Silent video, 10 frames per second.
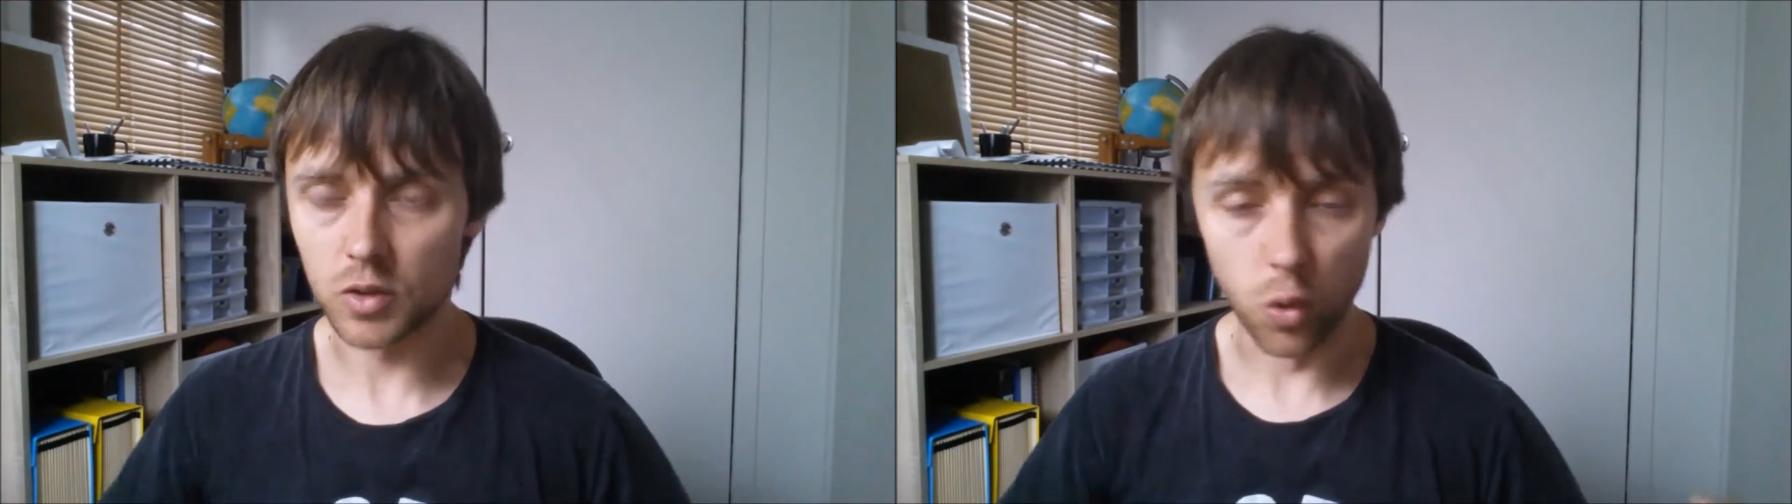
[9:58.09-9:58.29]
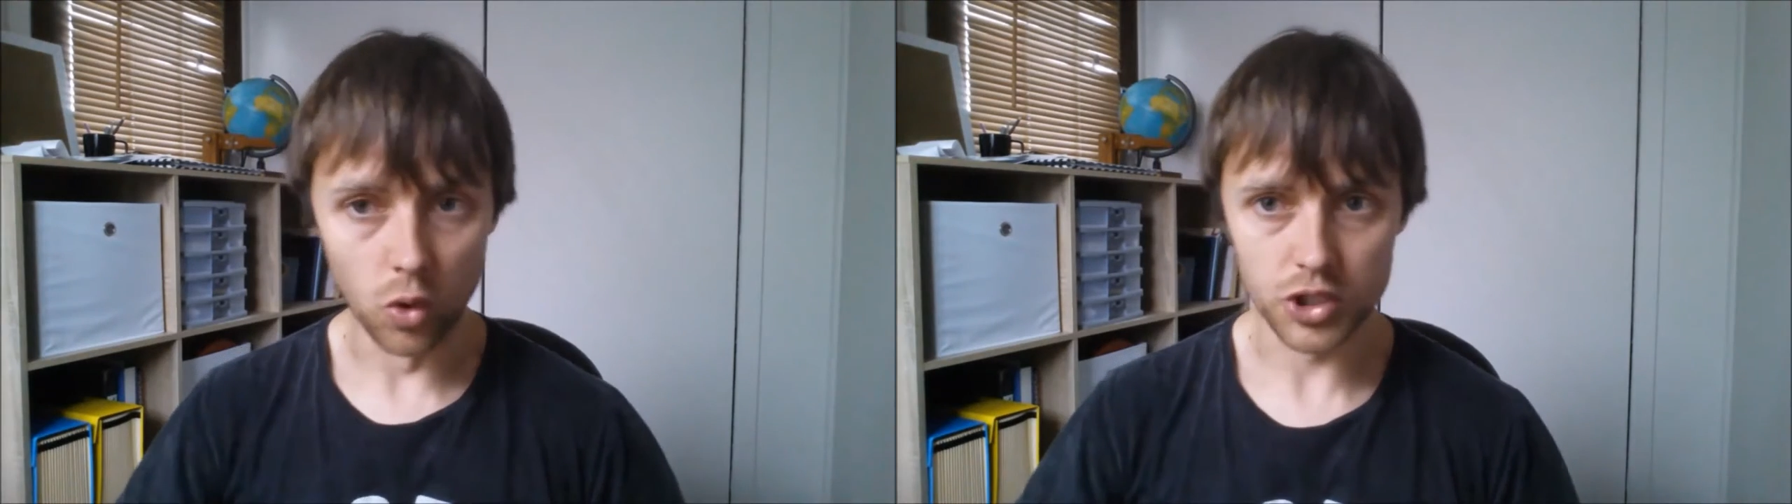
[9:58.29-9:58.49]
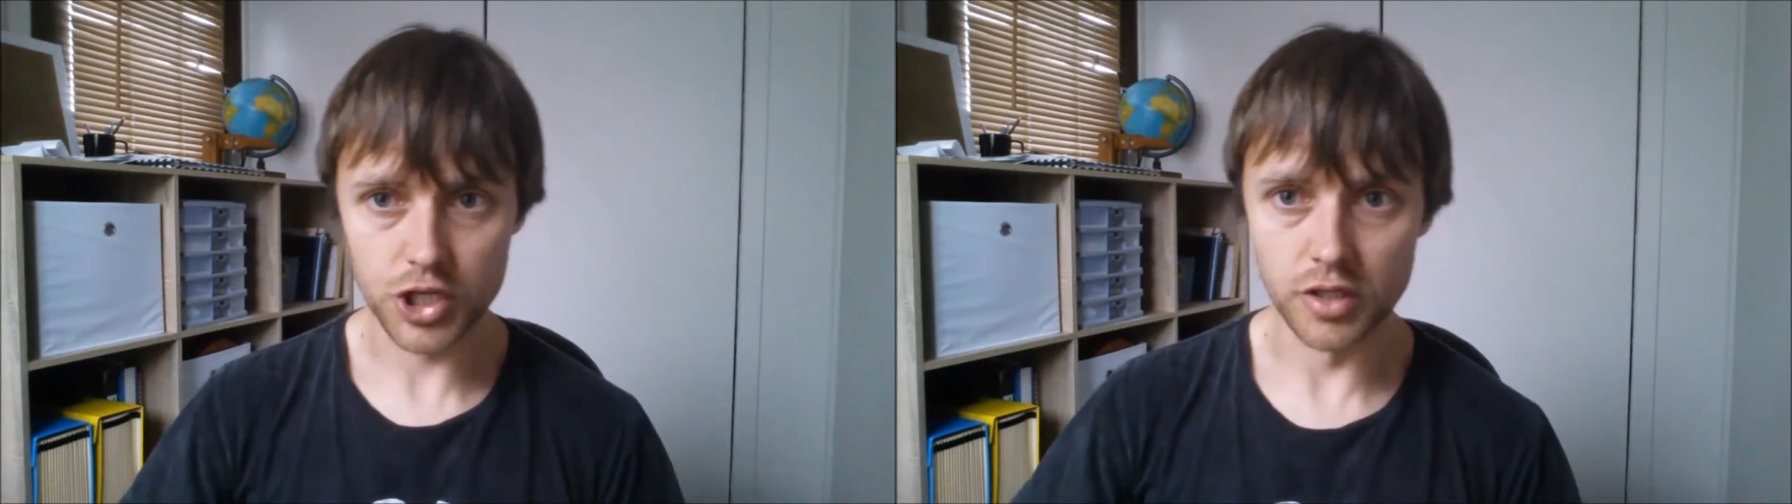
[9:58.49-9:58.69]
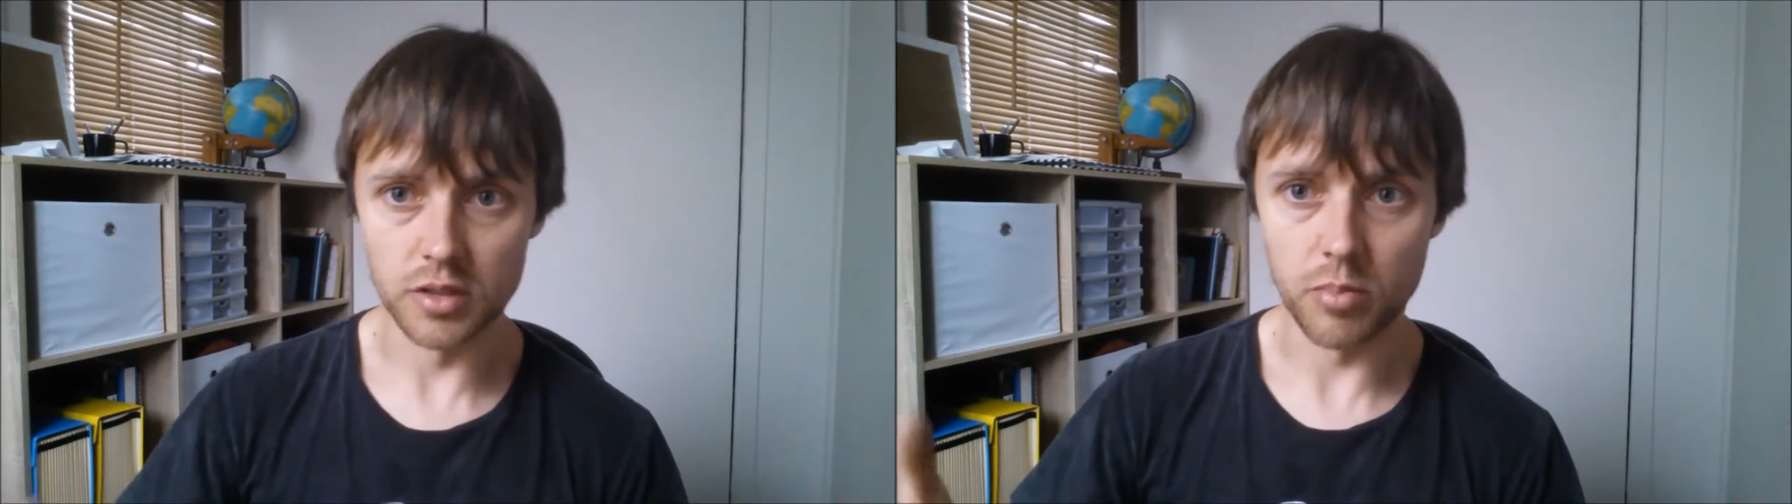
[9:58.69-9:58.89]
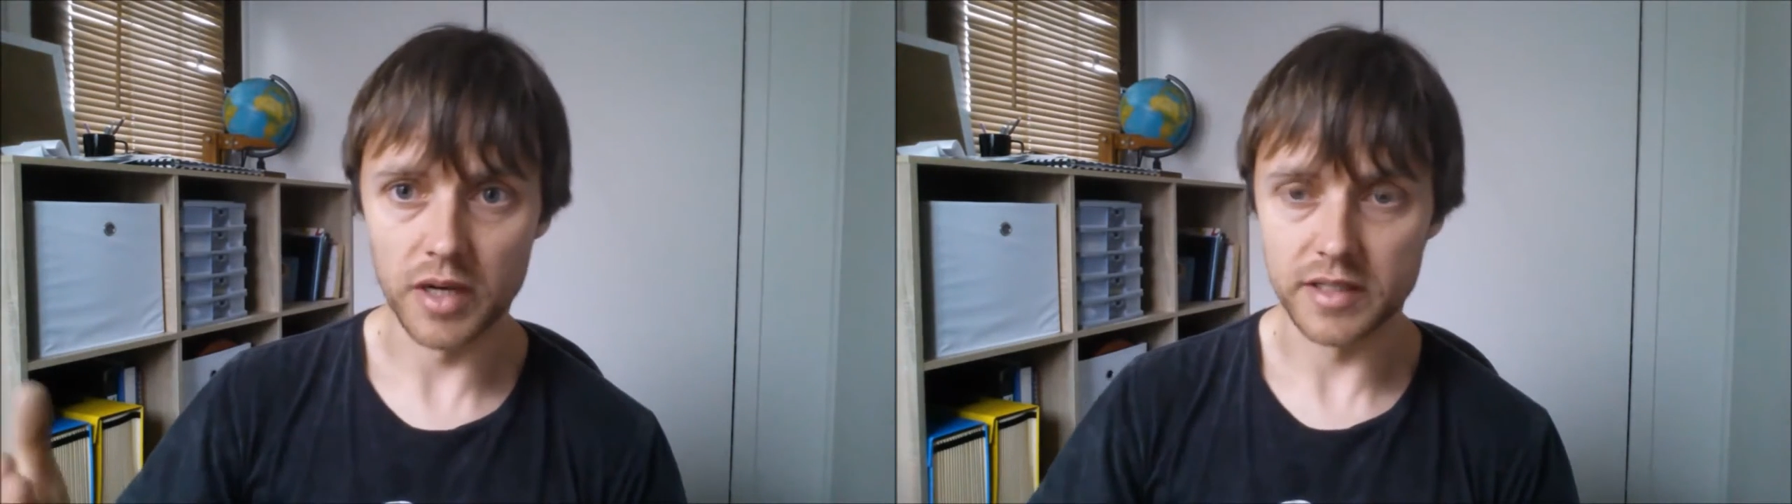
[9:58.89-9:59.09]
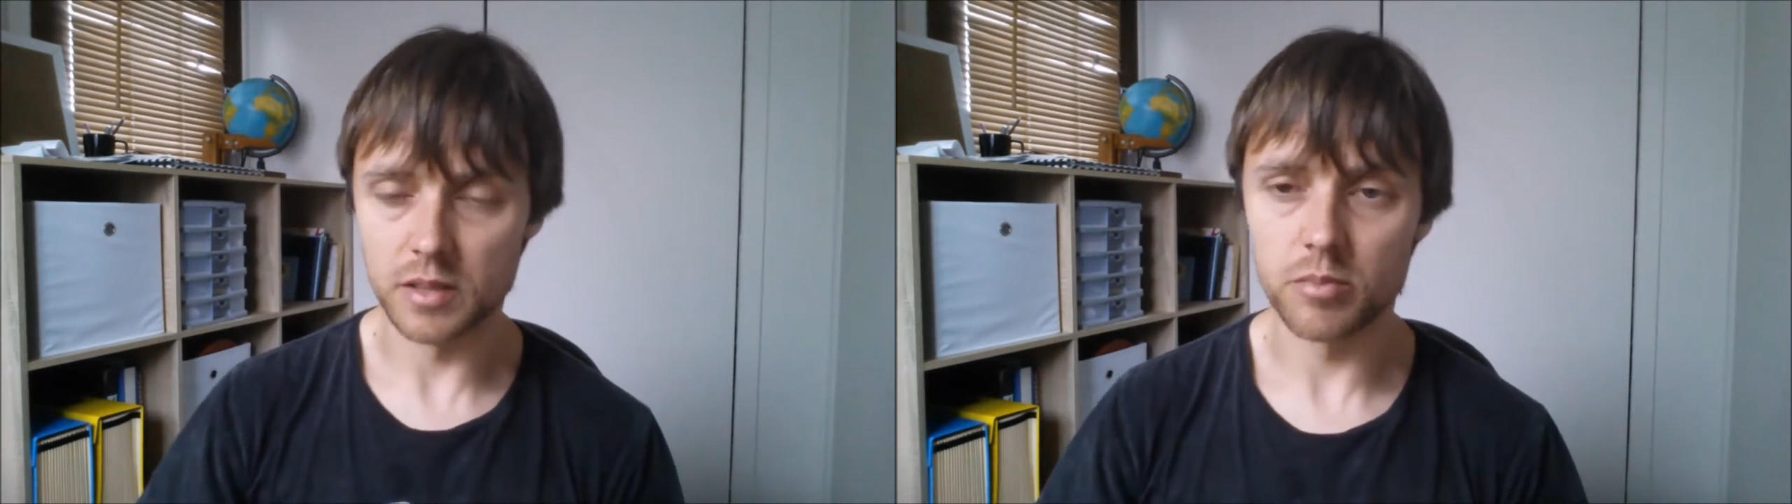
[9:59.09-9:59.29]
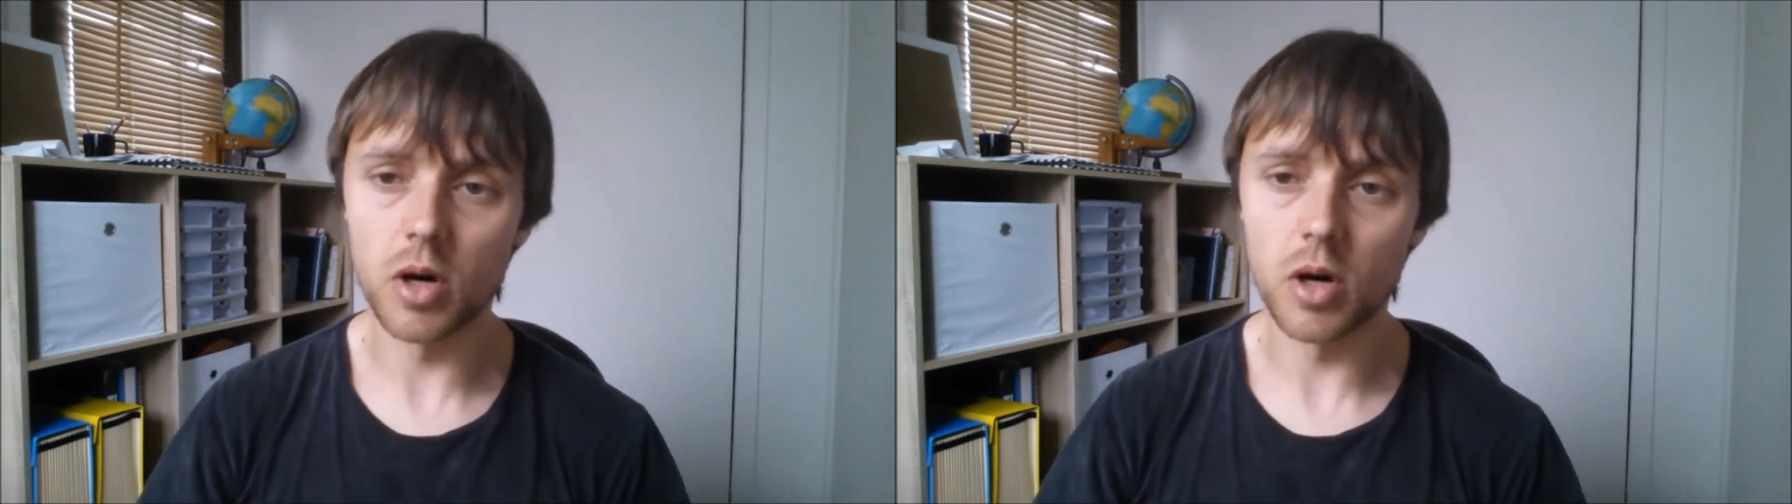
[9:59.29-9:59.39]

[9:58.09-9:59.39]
tortured by deep.